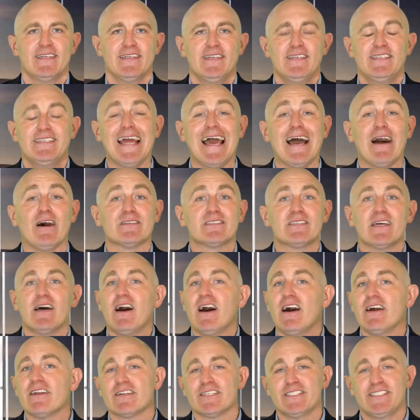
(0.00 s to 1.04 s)
Now, to
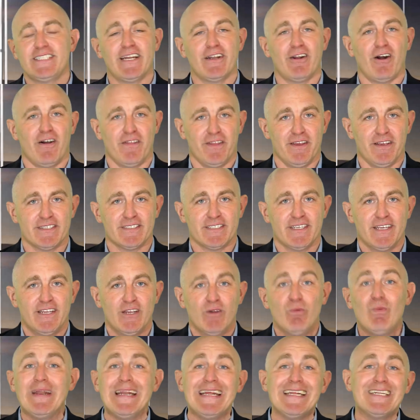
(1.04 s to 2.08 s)
understand all this,
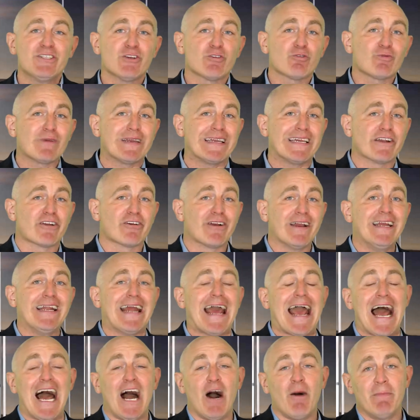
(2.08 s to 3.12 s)
we need to reiterate
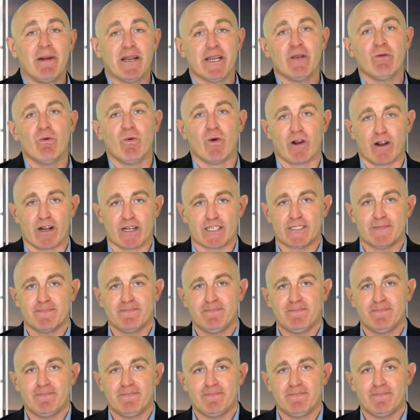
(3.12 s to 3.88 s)
how money works.